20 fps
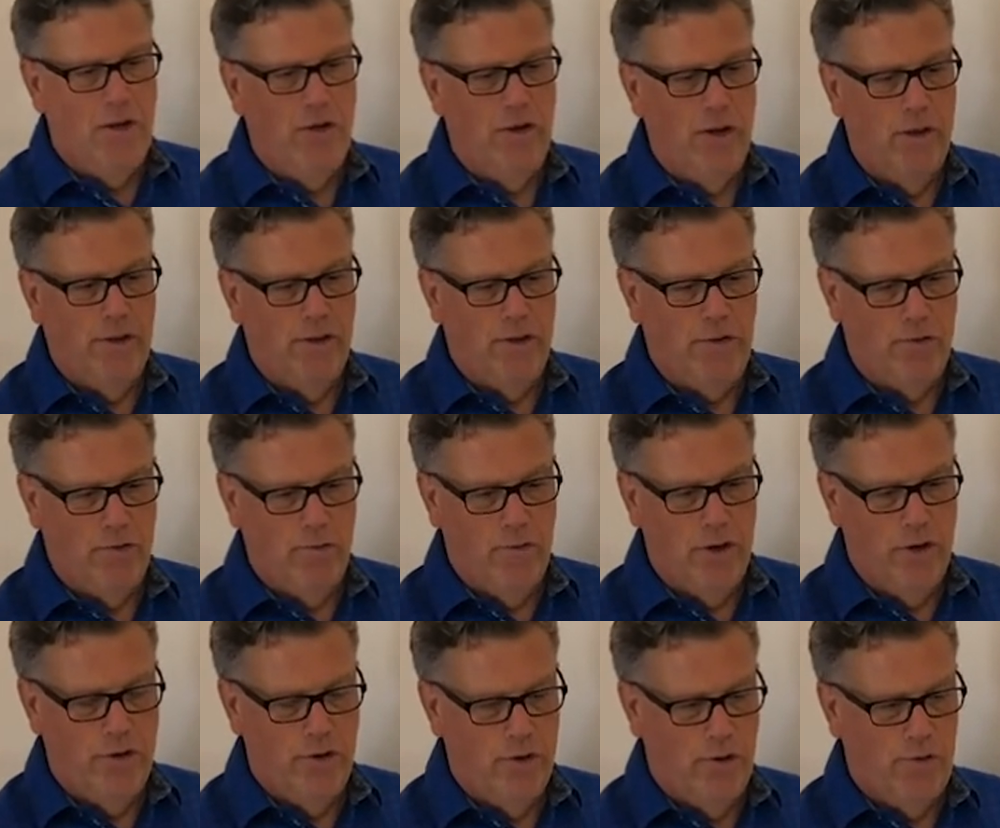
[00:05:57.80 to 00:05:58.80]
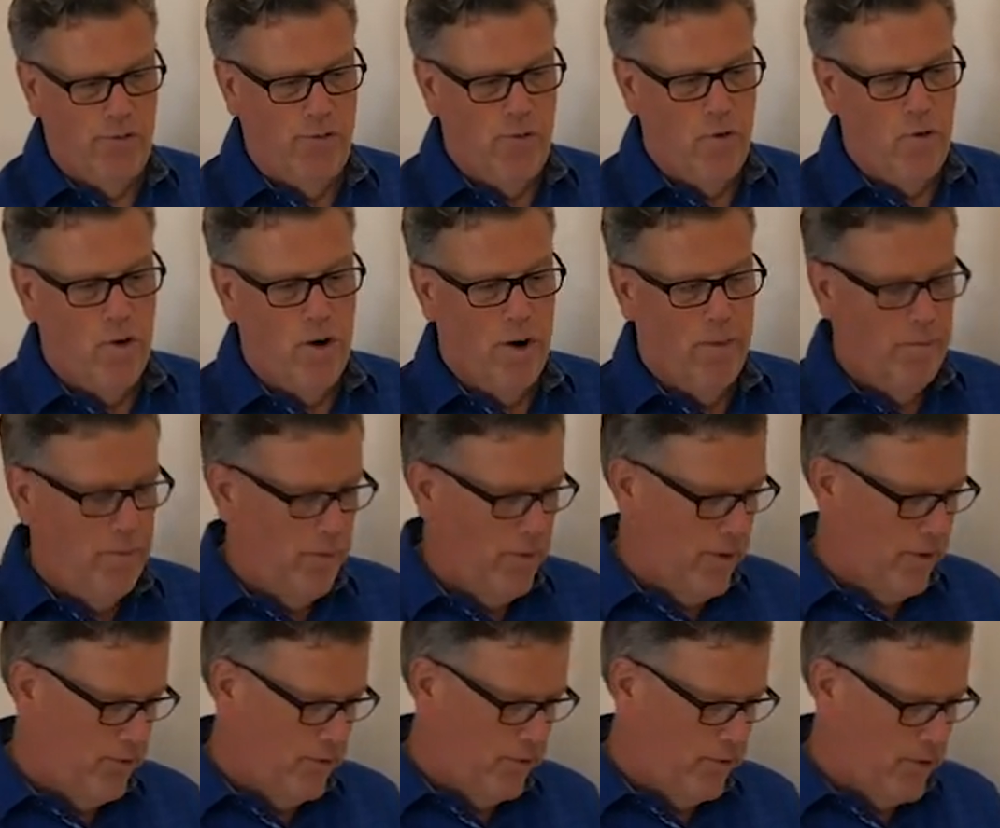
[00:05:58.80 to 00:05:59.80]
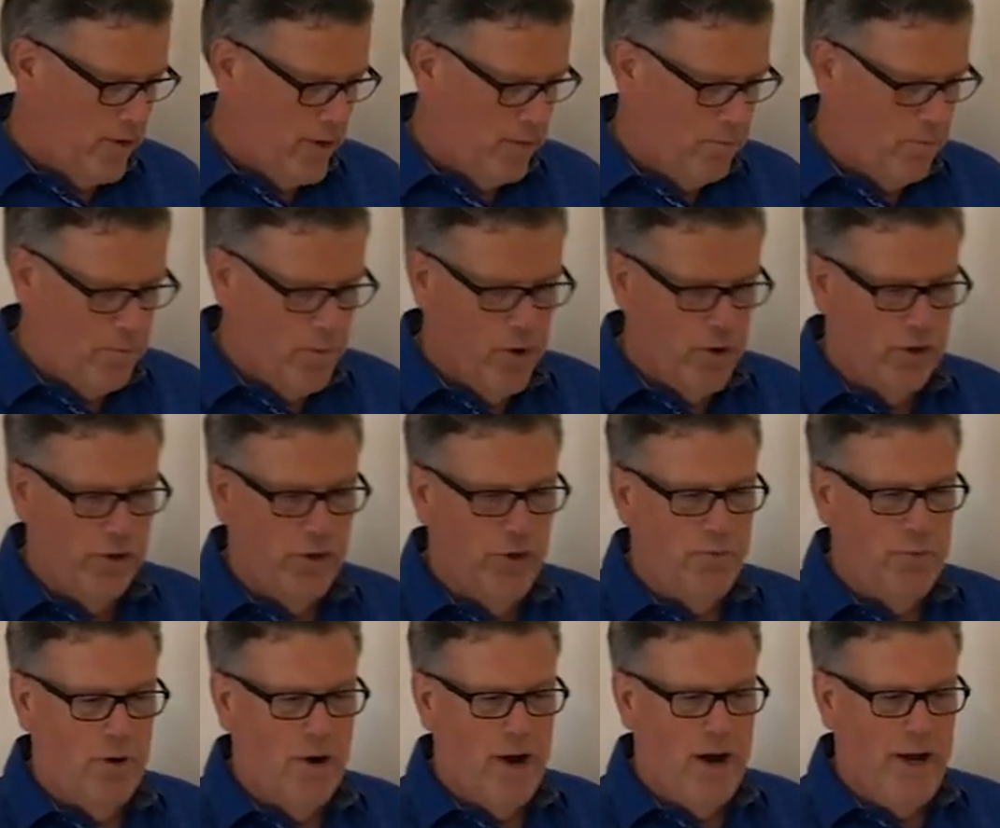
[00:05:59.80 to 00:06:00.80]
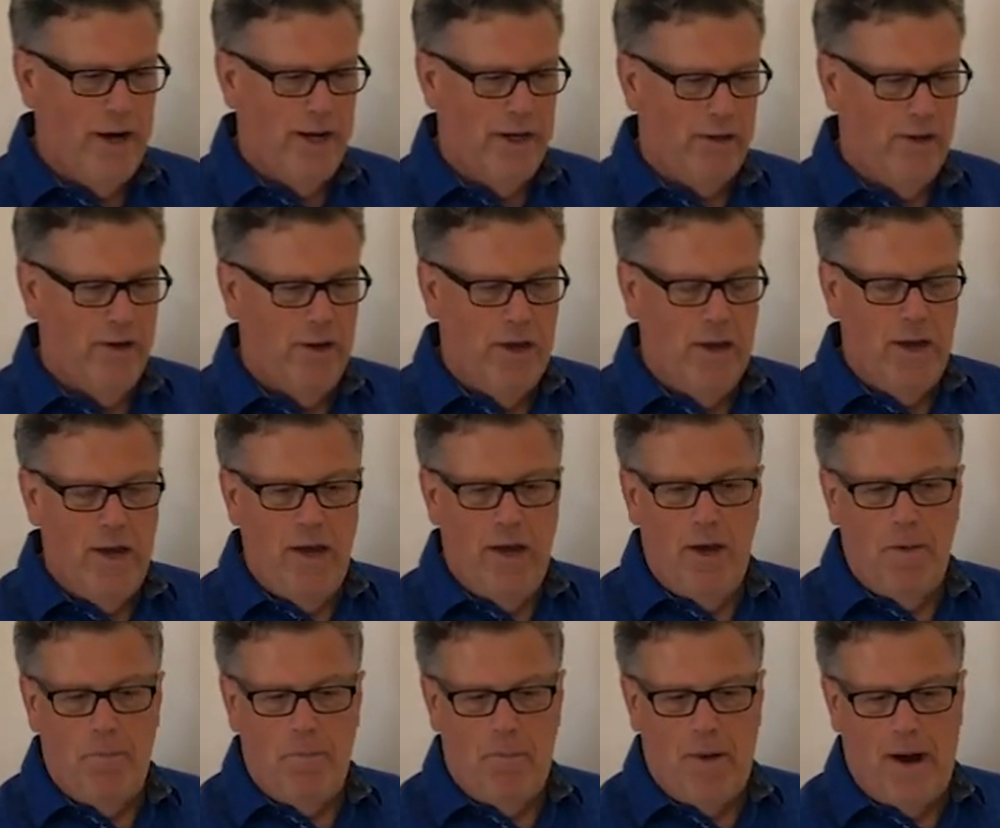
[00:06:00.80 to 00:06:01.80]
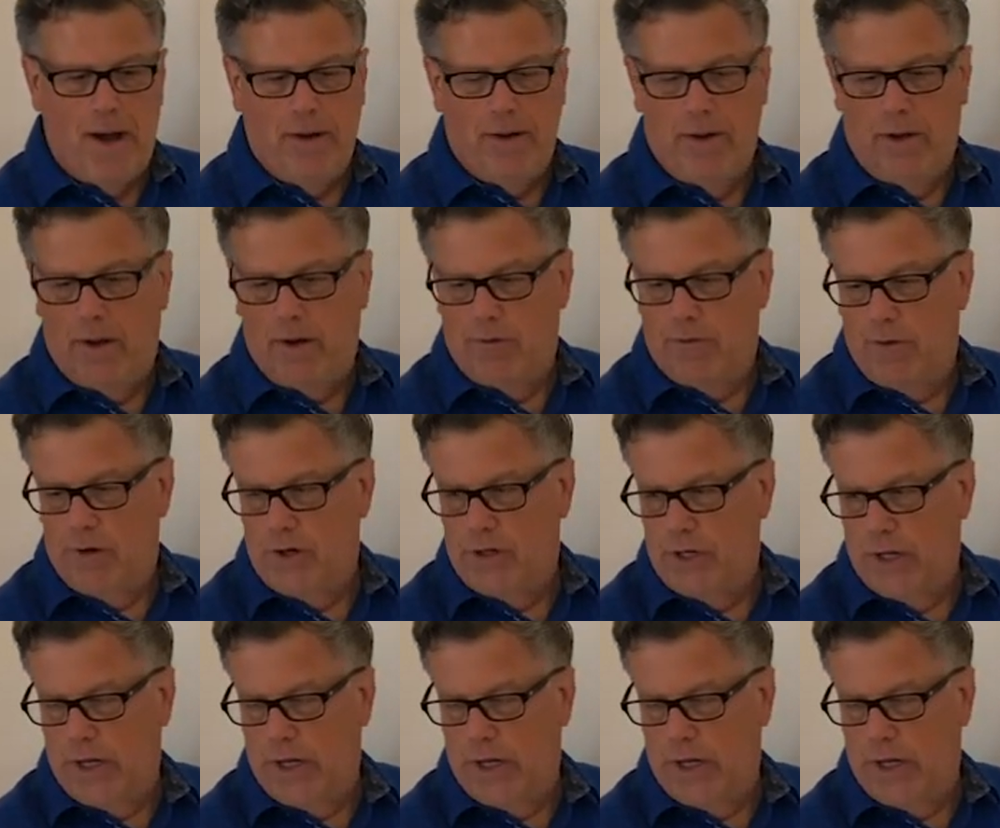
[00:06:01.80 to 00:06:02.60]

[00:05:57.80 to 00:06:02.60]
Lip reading: in its original form. It's a birch product, but unfortunately